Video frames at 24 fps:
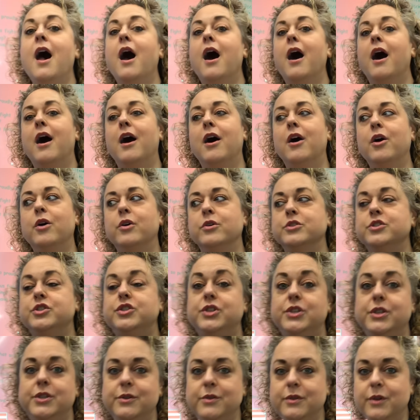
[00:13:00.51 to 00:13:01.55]
Oh, do
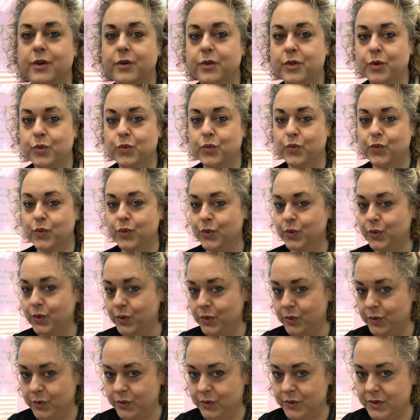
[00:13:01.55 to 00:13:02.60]
you know the
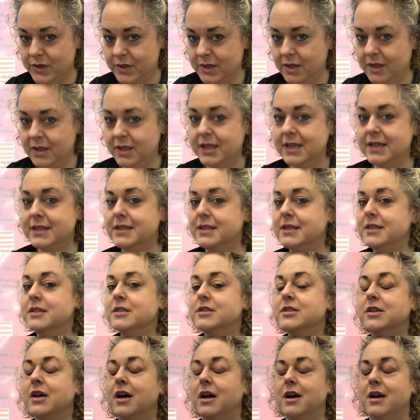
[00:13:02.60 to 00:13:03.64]
rules? This
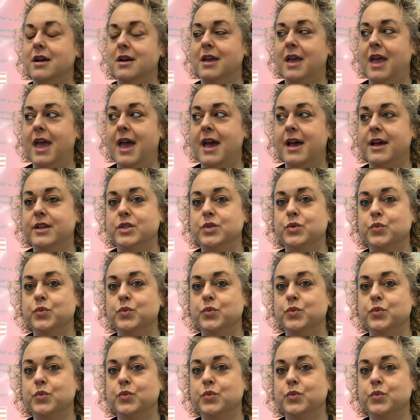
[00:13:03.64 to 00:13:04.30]
song has